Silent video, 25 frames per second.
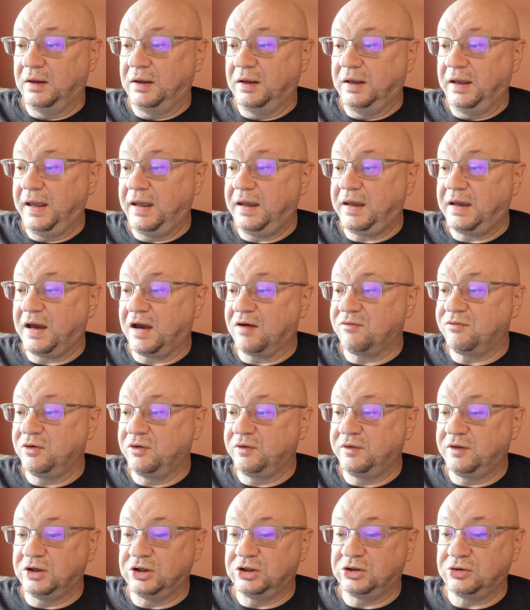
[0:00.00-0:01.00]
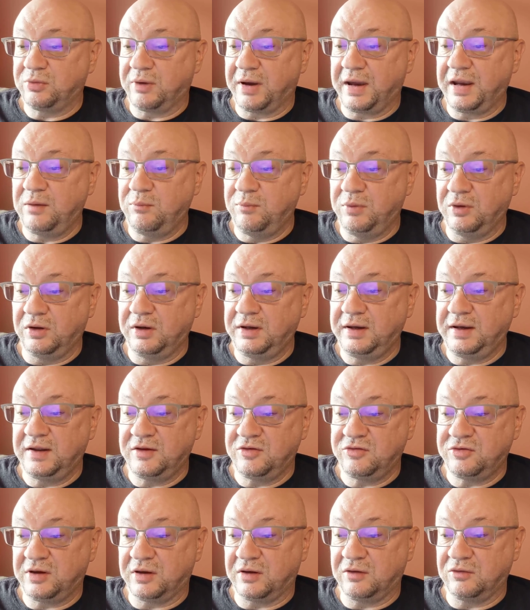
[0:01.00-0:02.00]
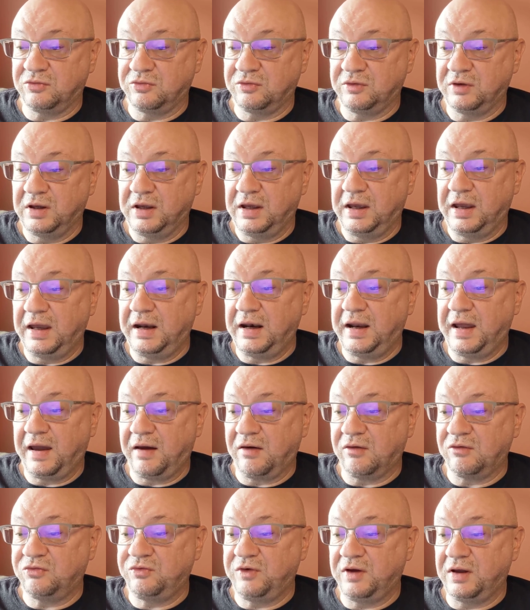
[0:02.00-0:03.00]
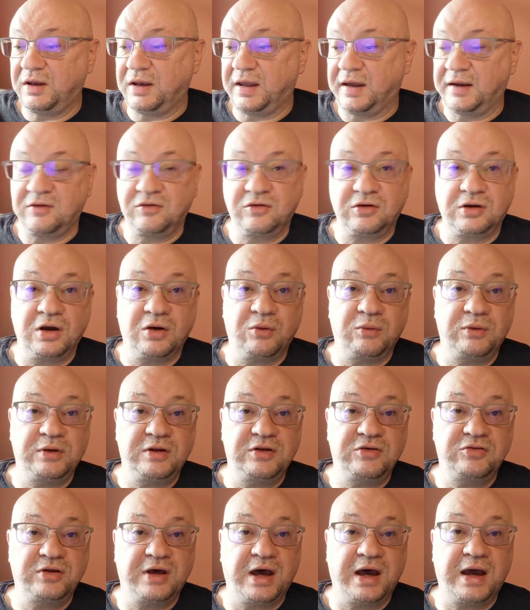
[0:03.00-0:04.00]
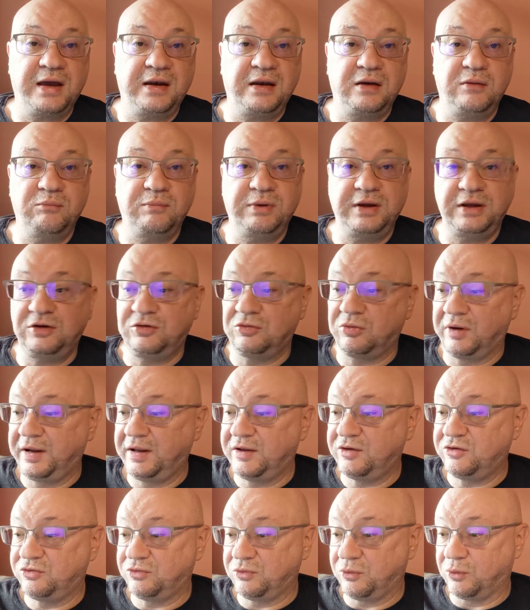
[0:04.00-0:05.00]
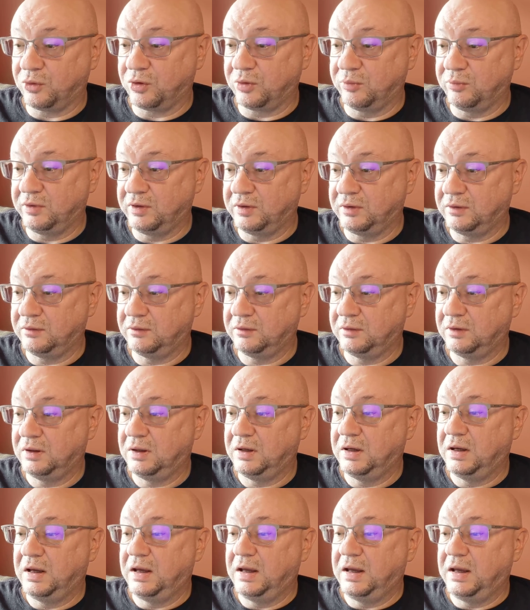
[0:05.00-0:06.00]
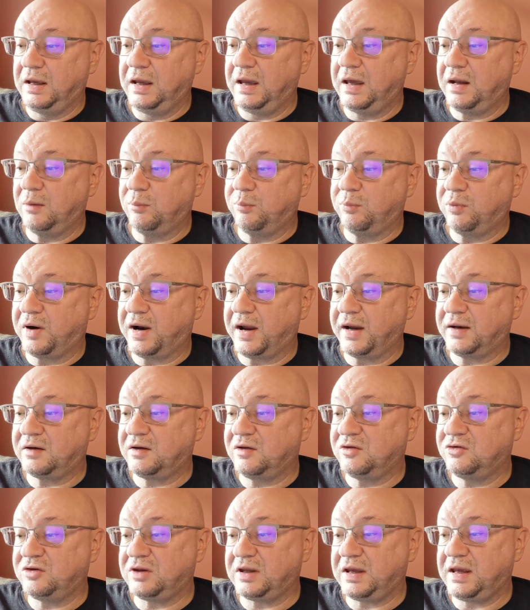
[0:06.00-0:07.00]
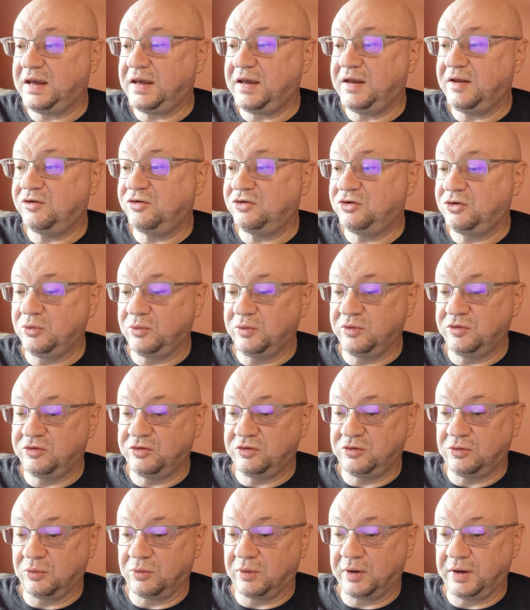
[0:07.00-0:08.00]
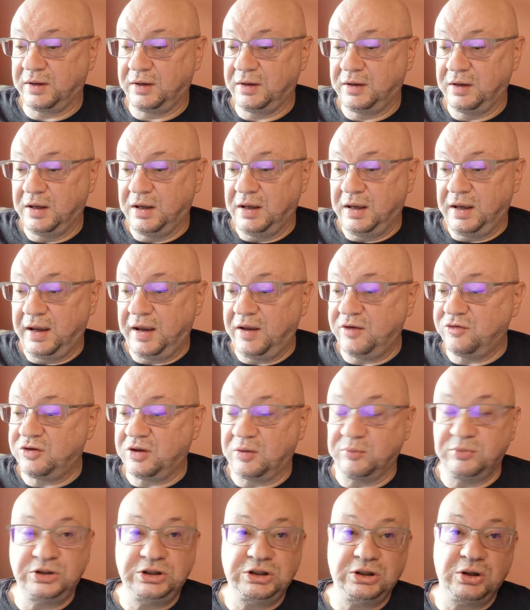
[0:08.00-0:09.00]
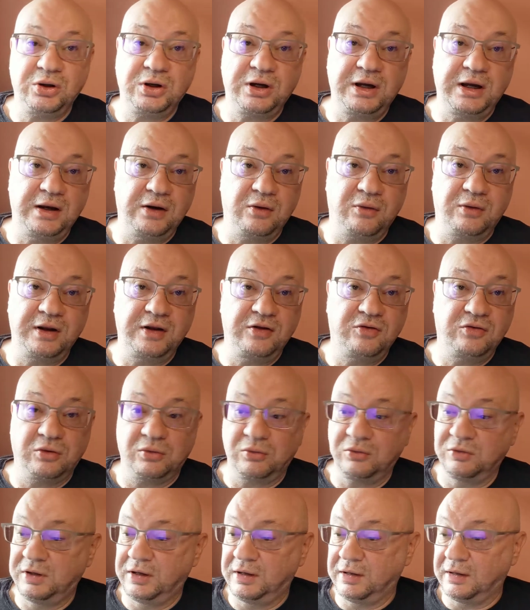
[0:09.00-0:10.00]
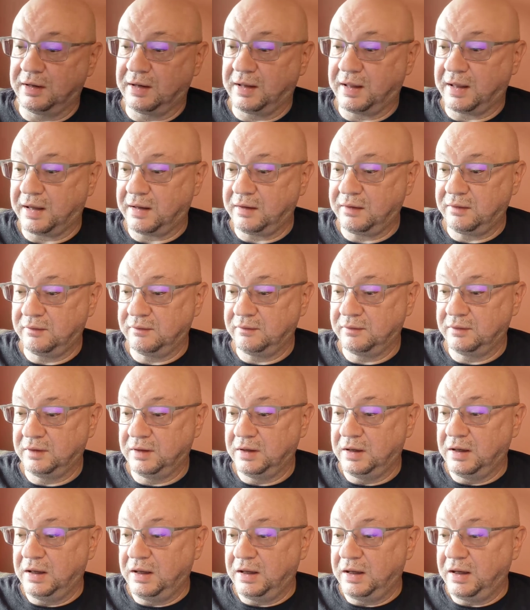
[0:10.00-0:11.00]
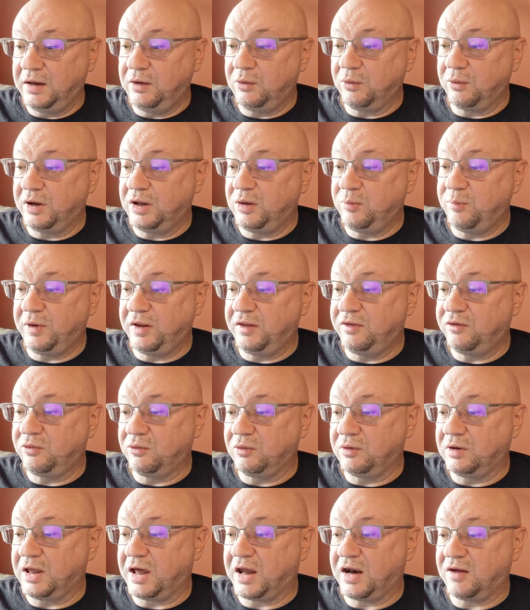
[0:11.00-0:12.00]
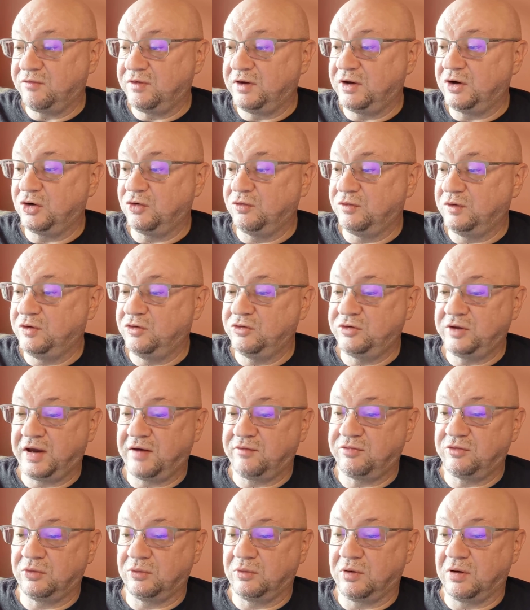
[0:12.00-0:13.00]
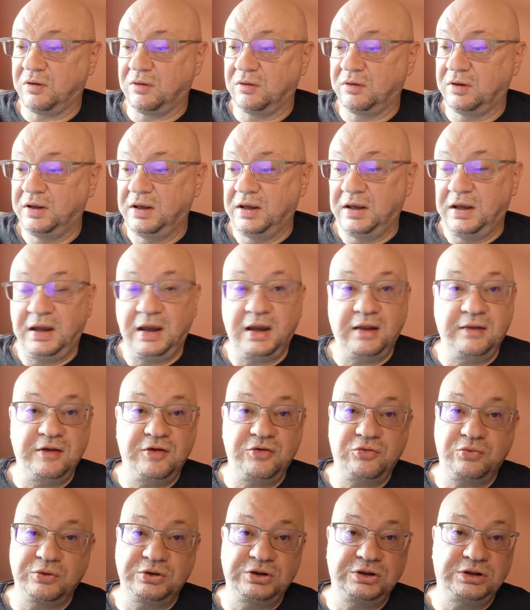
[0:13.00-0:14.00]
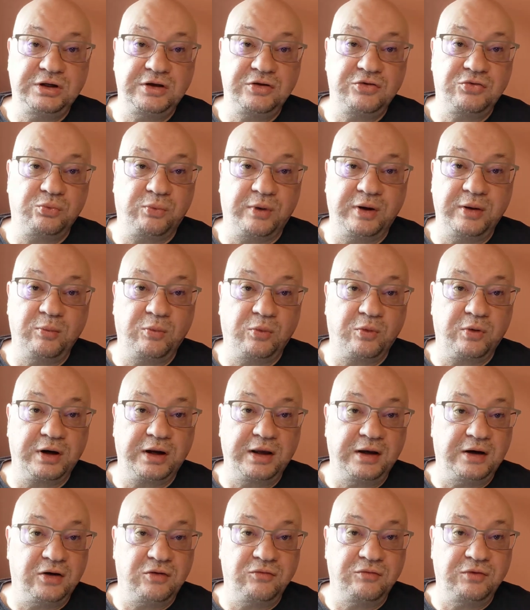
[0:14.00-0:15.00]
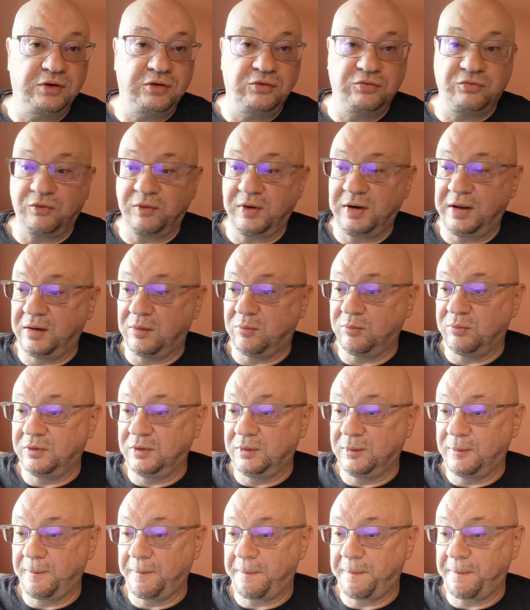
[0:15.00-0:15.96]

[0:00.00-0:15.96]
He covered the shrine building itself and how it felt like to go inside and be transformed. He had a practiced ease to his story, as I'm sure he'd already told it a lot. He'd already been through a lot of interviews after all, and this was just one more interview for him.